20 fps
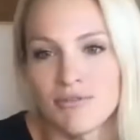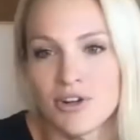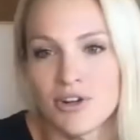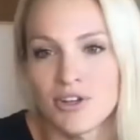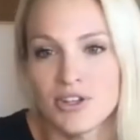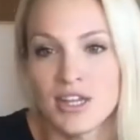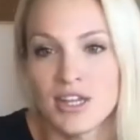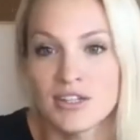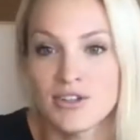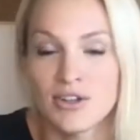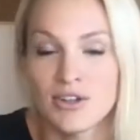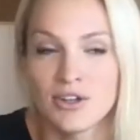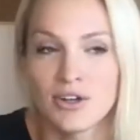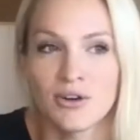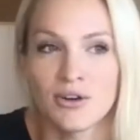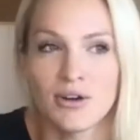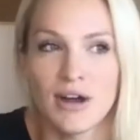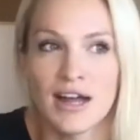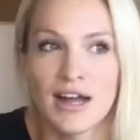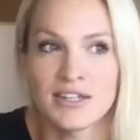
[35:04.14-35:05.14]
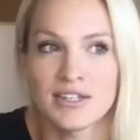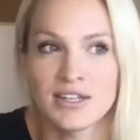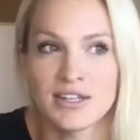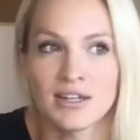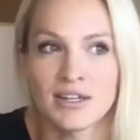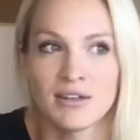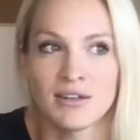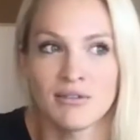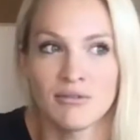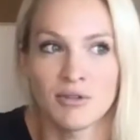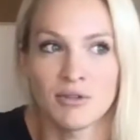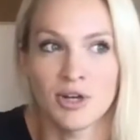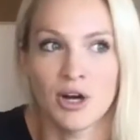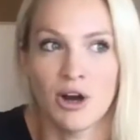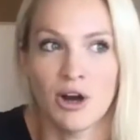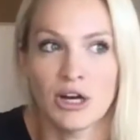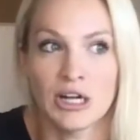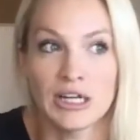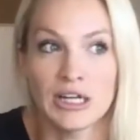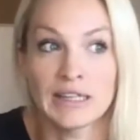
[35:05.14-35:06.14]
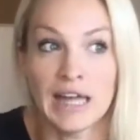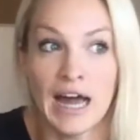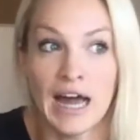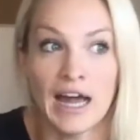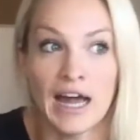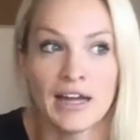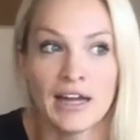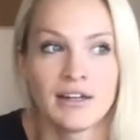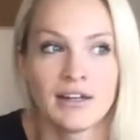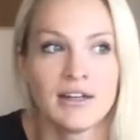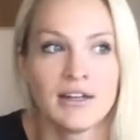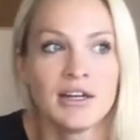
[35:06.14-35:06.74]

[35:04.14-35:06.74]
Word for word: for things on the horizon regarding that